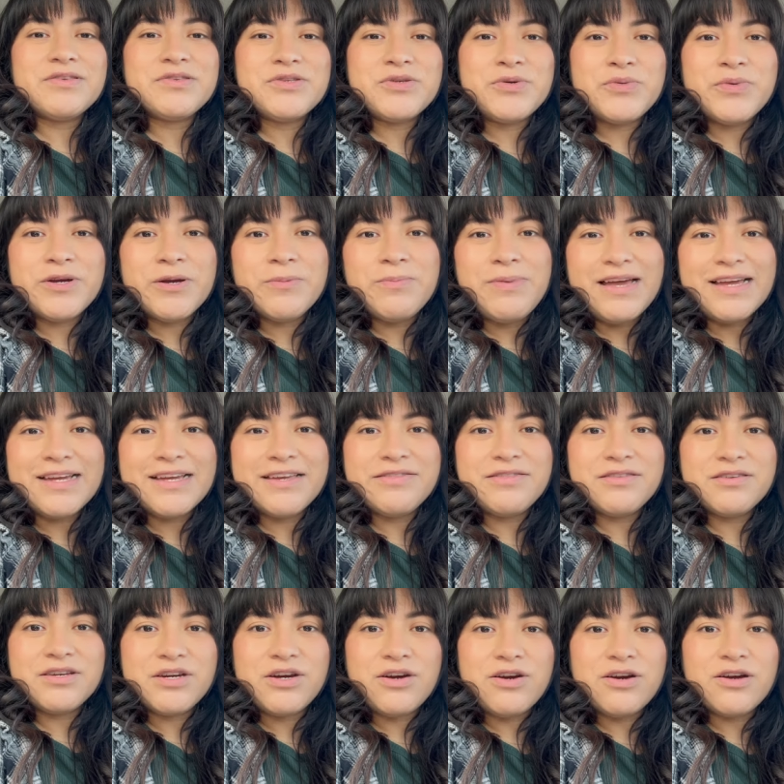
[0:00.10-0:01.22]
So we're back in
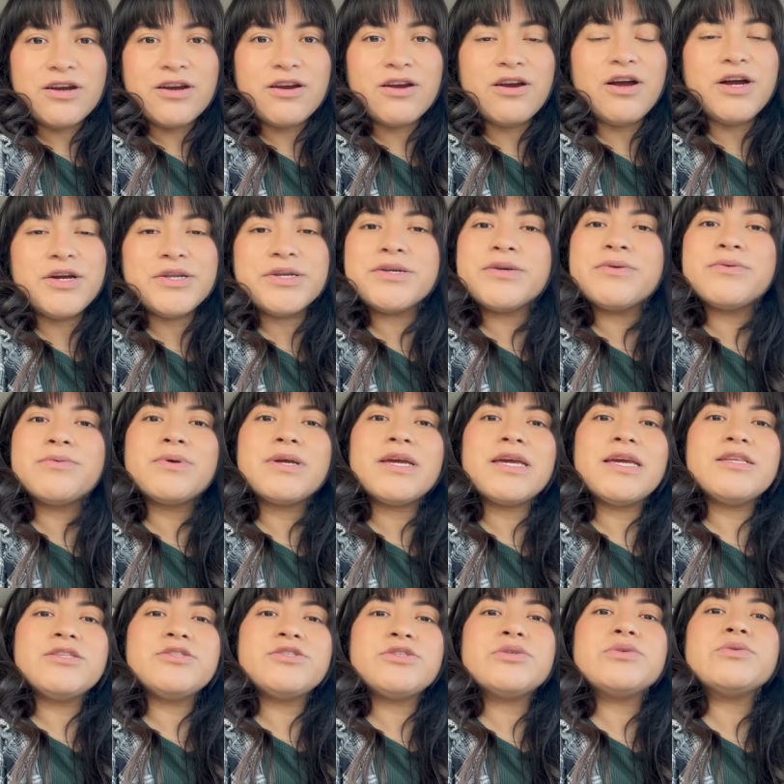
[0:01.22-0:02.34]
the car on our
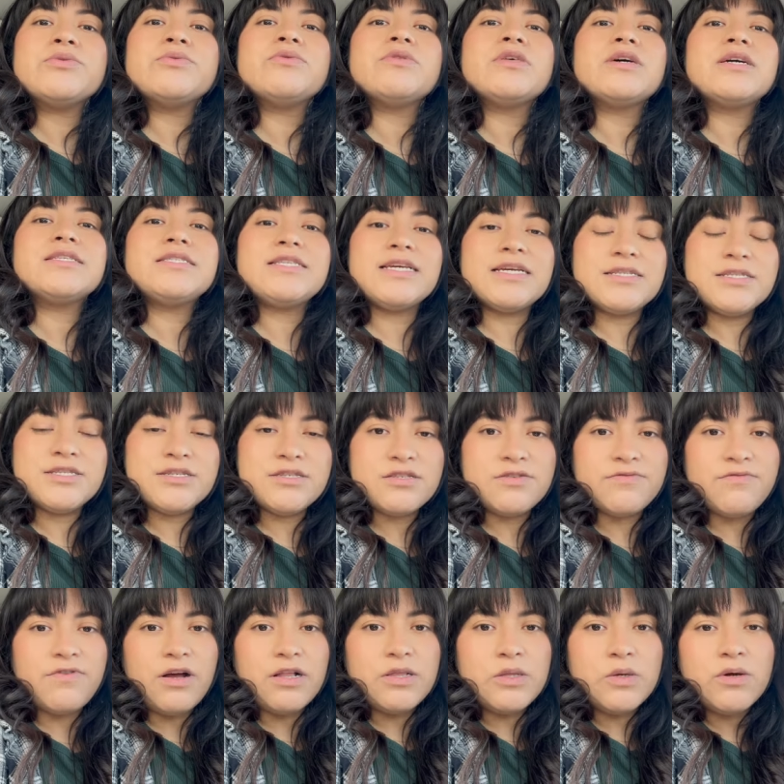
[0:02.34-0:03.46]
way to the dentist
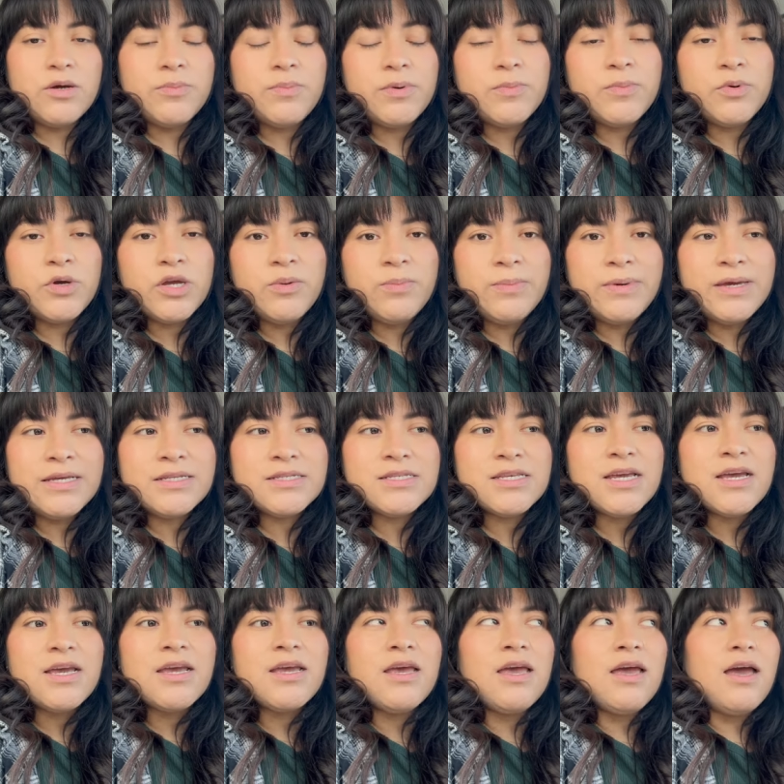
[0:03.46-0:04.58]
follow-up appointment.
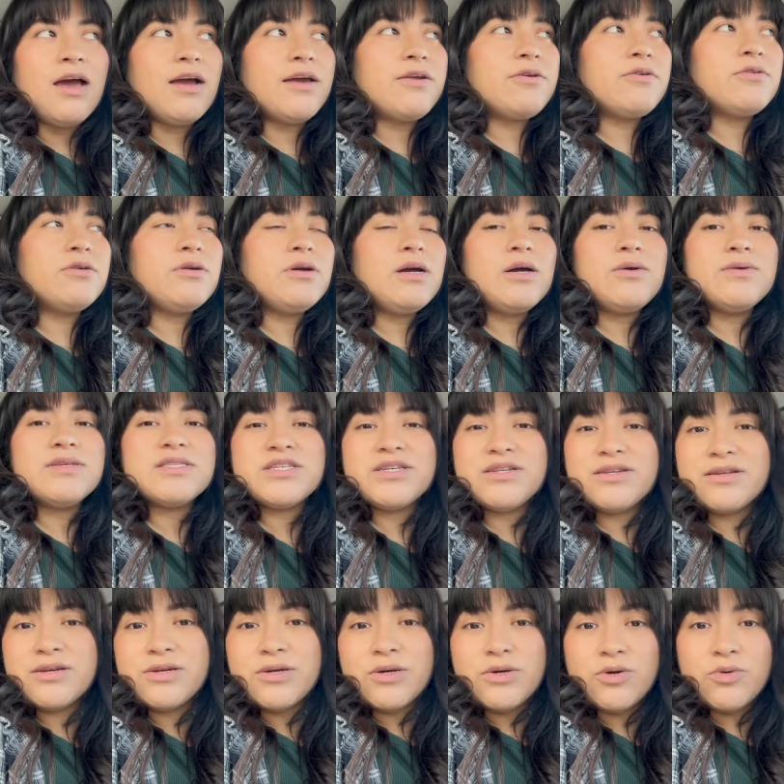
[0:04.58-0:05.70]
I don't know how it's
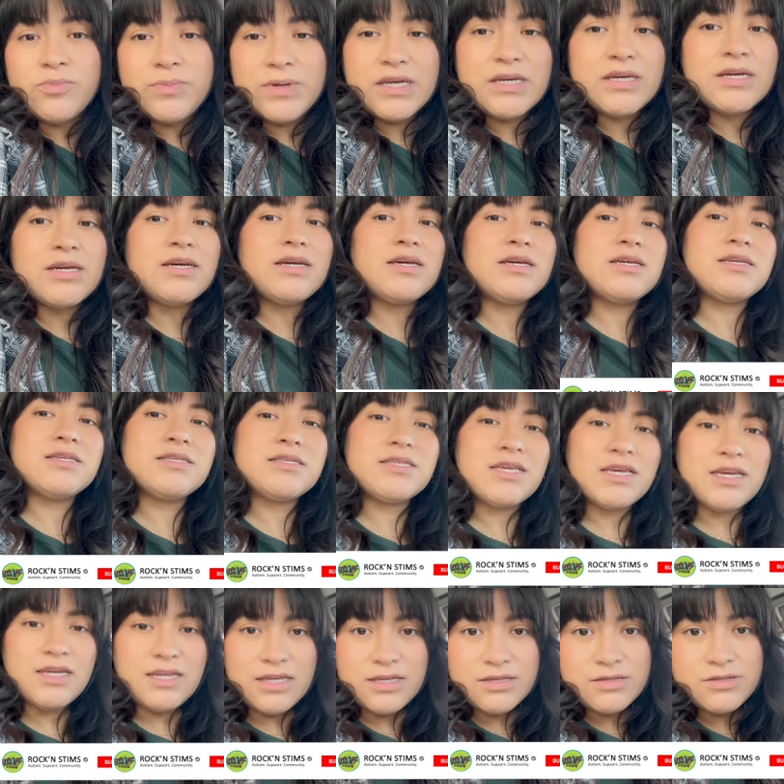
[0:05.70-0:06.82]
gonna go because
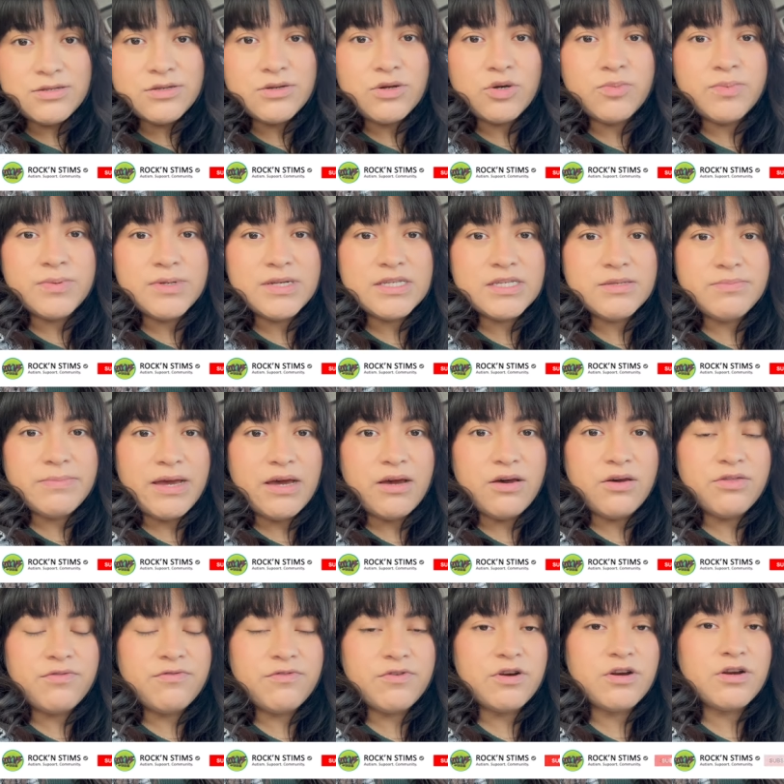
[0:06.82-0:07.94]
he needs to open his
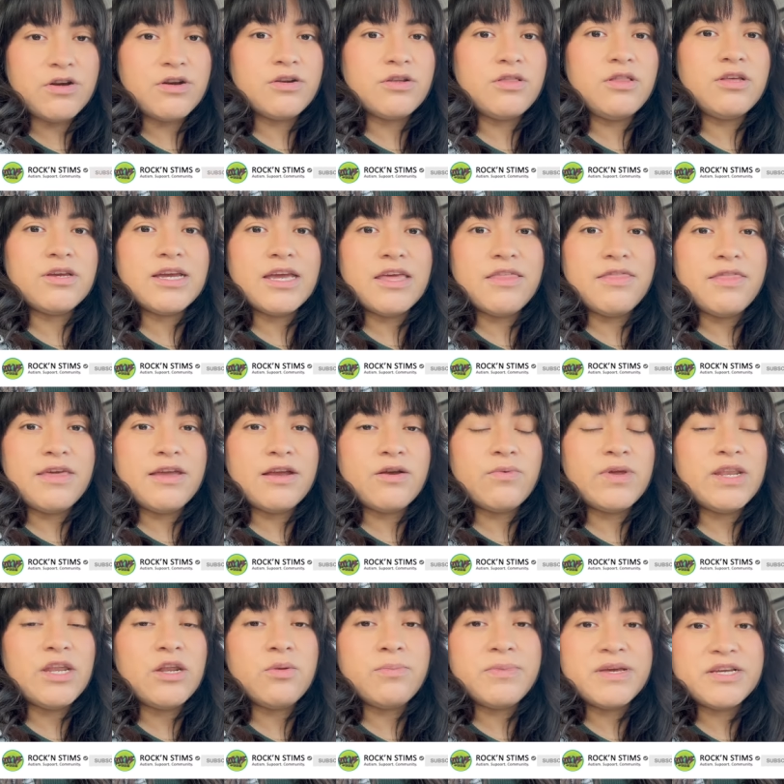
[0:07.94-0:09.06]
mouth for her to look in there. We
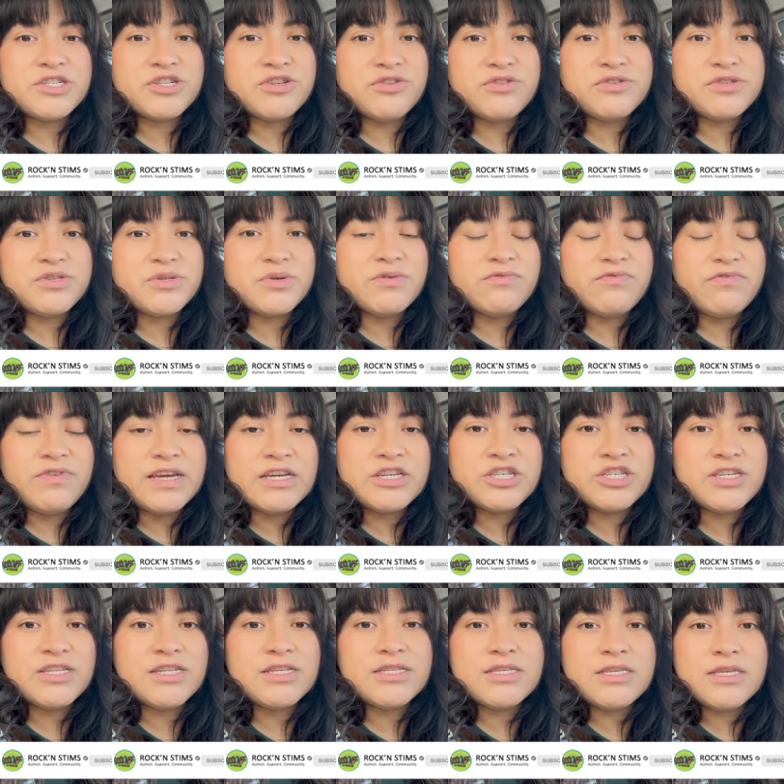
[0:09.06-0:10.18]
need to make sure there's no
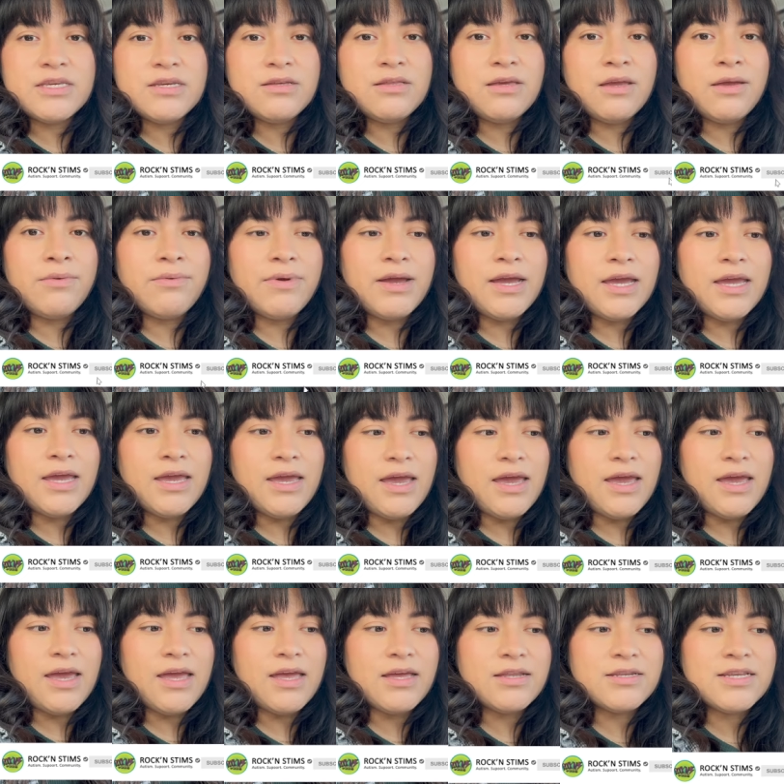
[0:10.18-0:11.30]
infection, it's healing right,
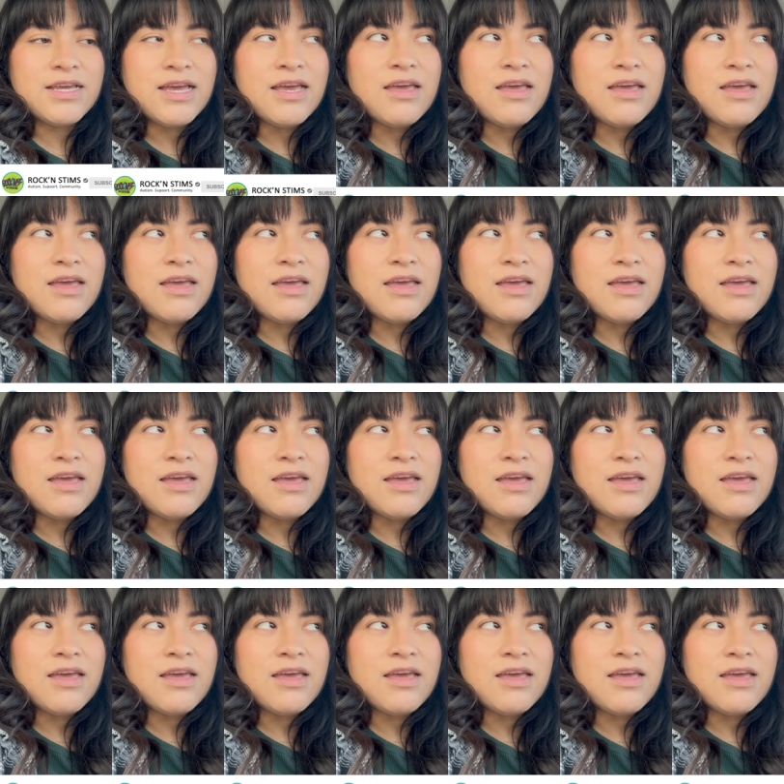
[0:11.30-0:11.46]
and